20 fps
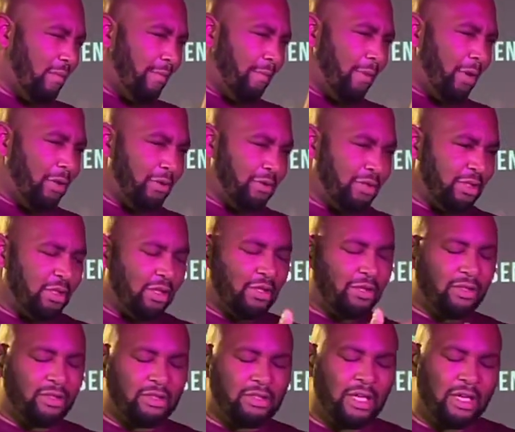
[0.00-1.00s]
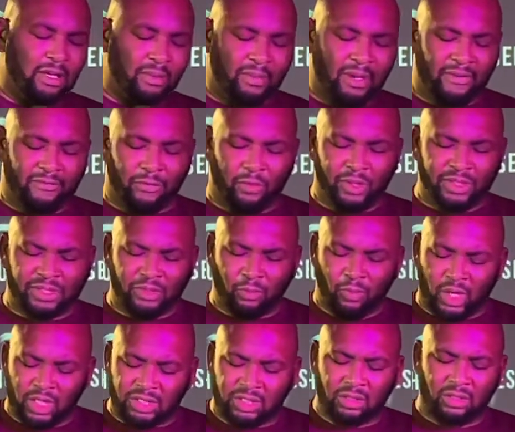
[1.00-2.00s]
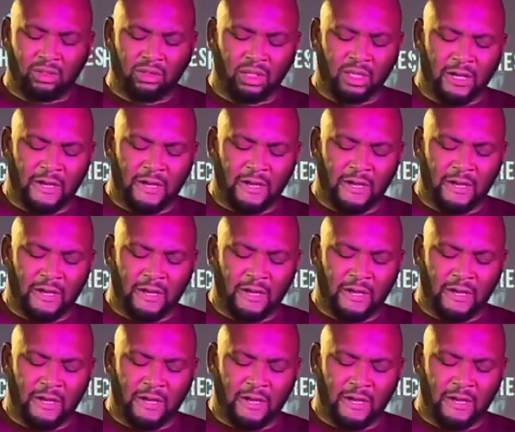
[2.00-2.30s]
person under the sound of my voice and watching online.